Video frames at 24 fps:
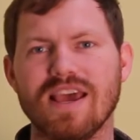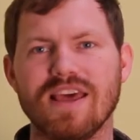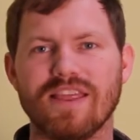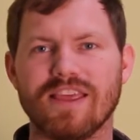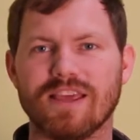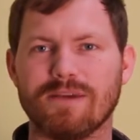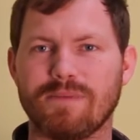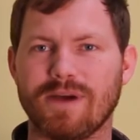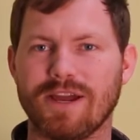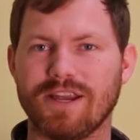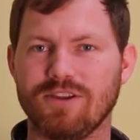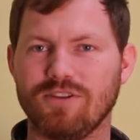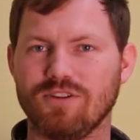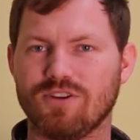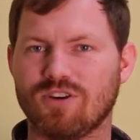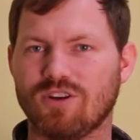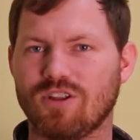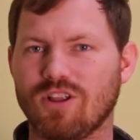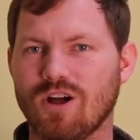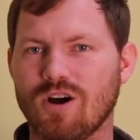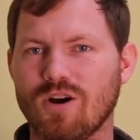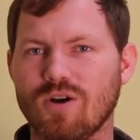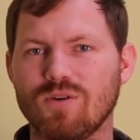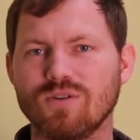they can buy new
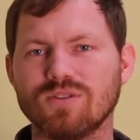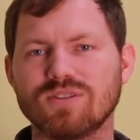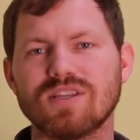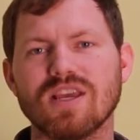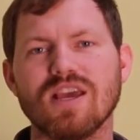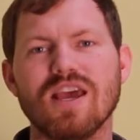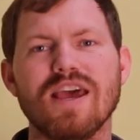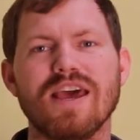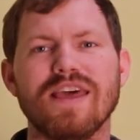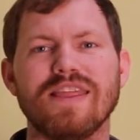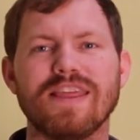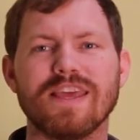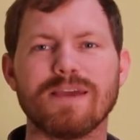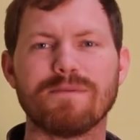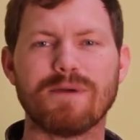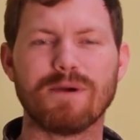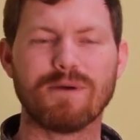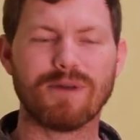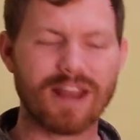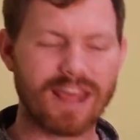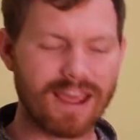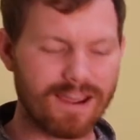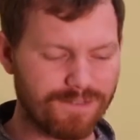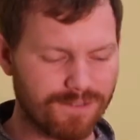clothes, they can buy
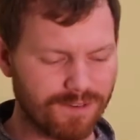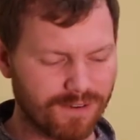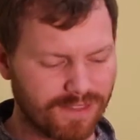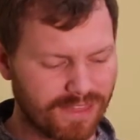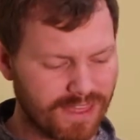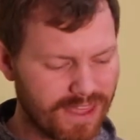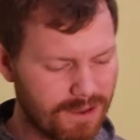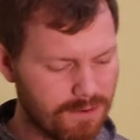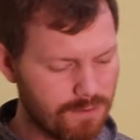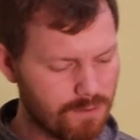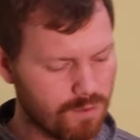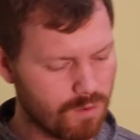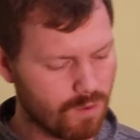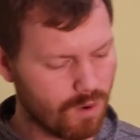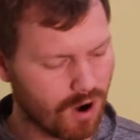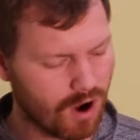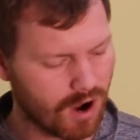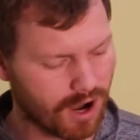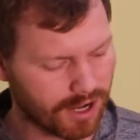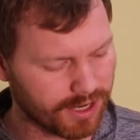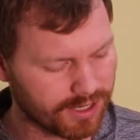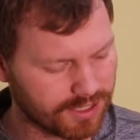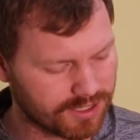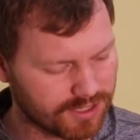whatever they
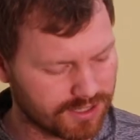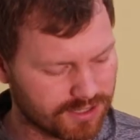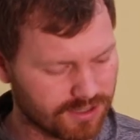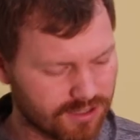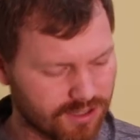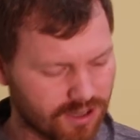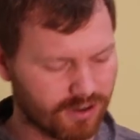want.